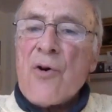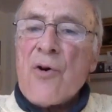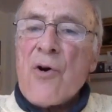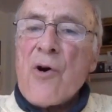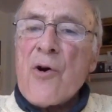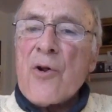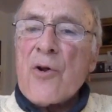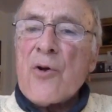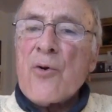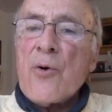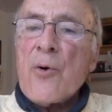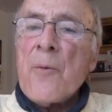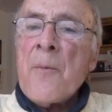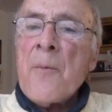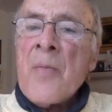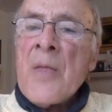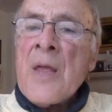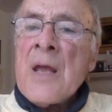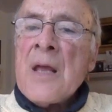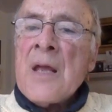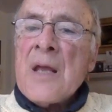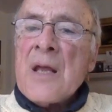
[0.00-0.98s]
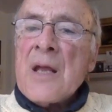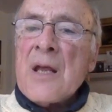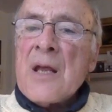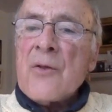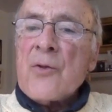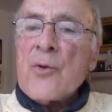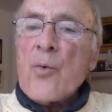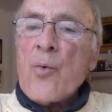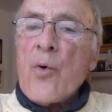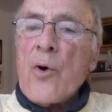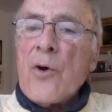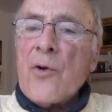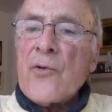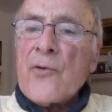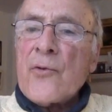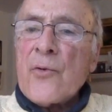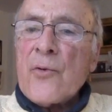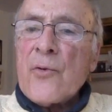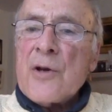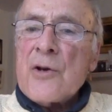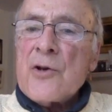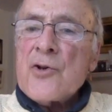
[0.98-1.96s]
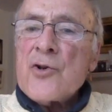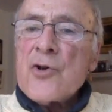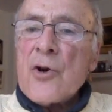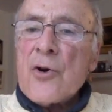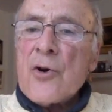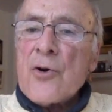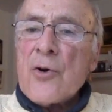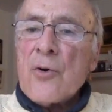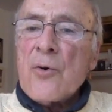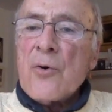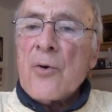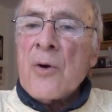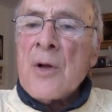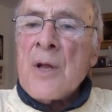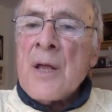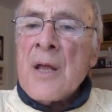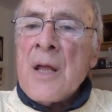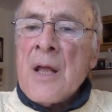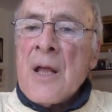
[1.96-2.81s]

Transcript: article in the Wall Street Journal